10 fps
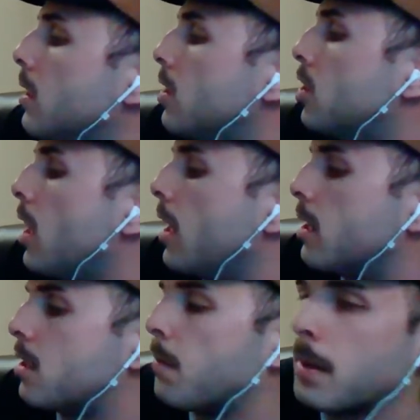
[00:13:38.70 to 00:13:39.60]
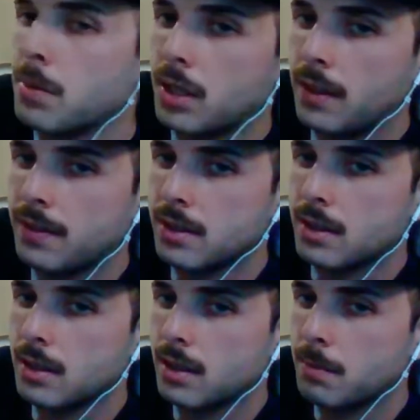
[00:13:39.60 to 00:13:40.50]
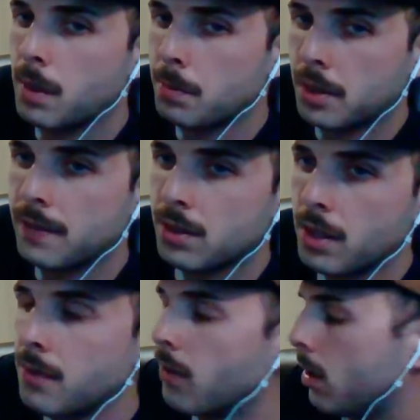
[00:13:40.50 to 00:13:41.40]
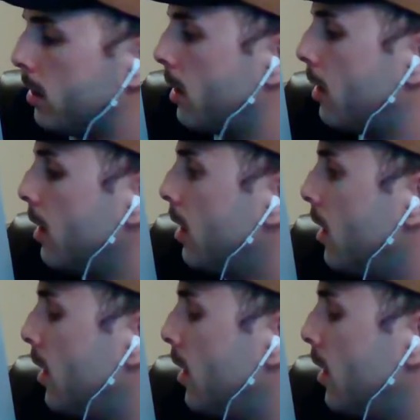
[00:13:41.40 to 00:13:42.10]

change my beliefs are involuntary,